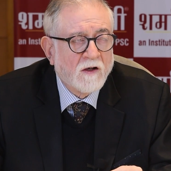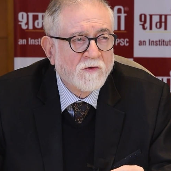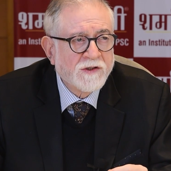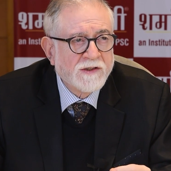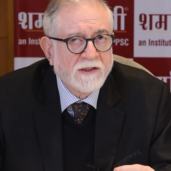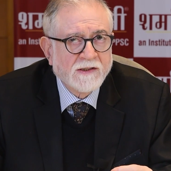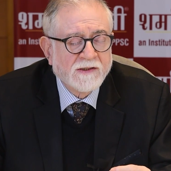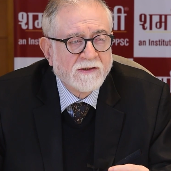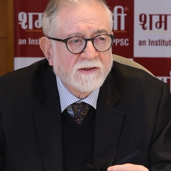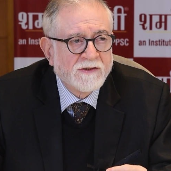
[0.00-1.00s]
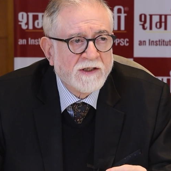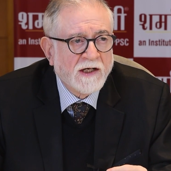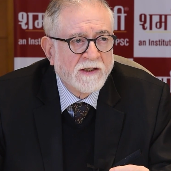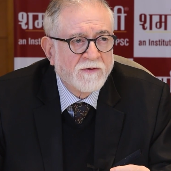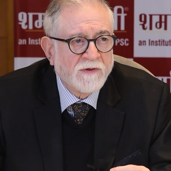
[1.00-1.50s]
How serious is the
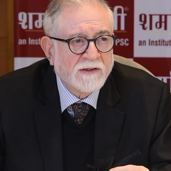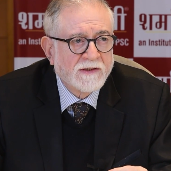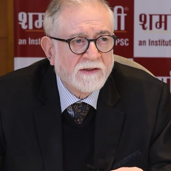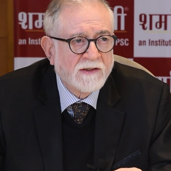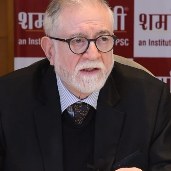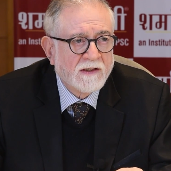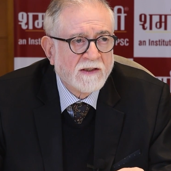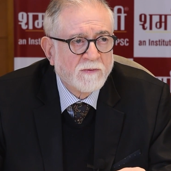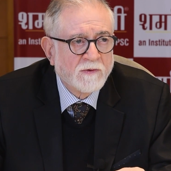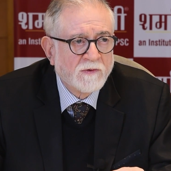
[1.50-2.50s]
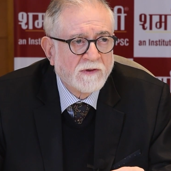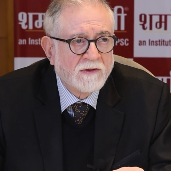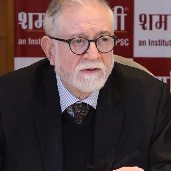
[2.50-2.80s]
China factor in our neighborhood?